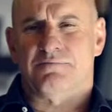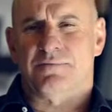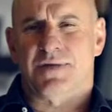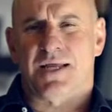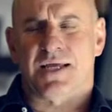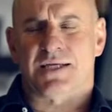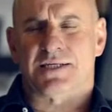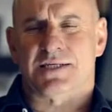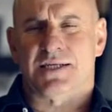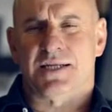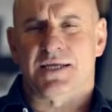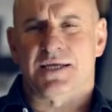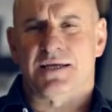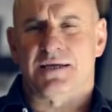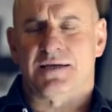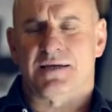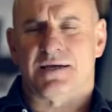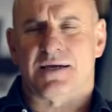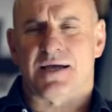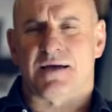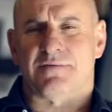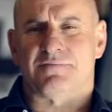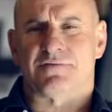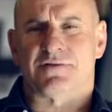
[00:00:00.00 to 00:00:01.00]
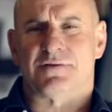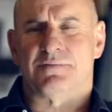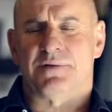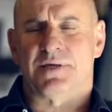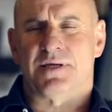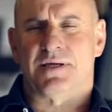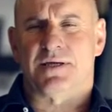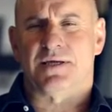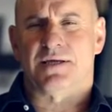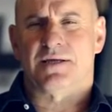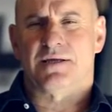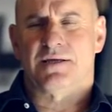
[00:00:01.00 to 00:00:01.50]
nestling
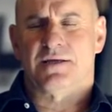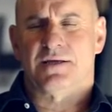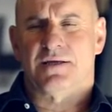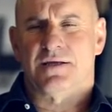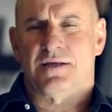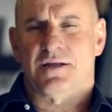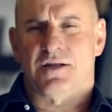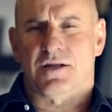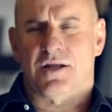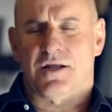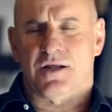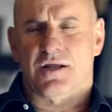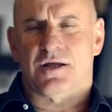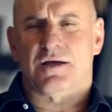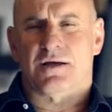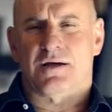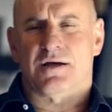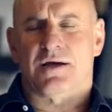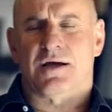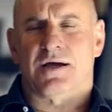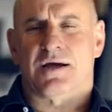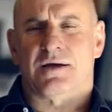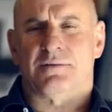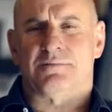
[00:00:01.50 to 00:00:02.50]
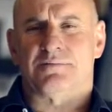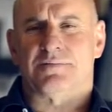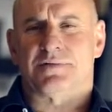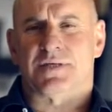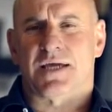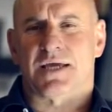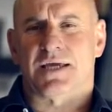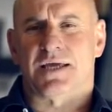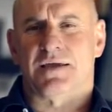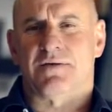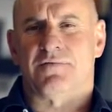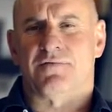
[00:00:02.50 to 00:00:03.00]
comfortably,
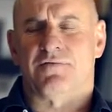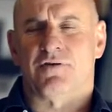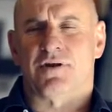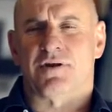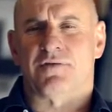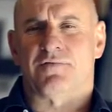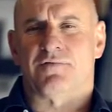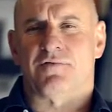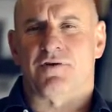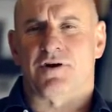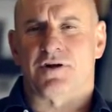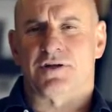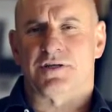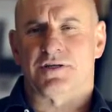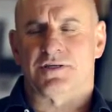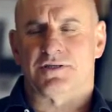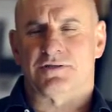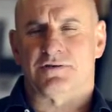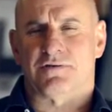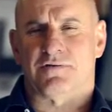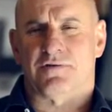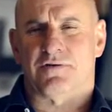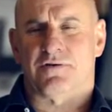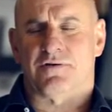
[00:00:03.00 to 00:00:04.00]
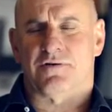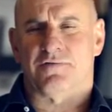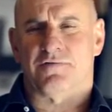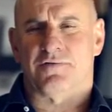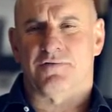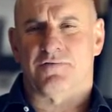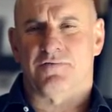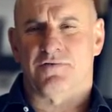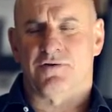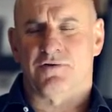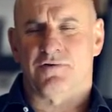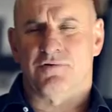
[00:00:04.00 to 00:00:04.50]
taking full advantage of
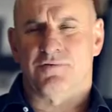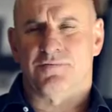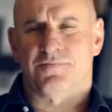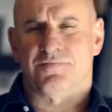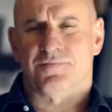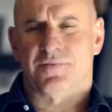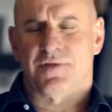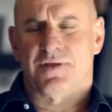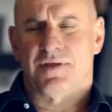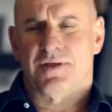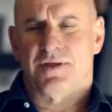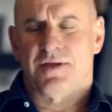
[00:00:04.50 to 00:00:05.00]
the view.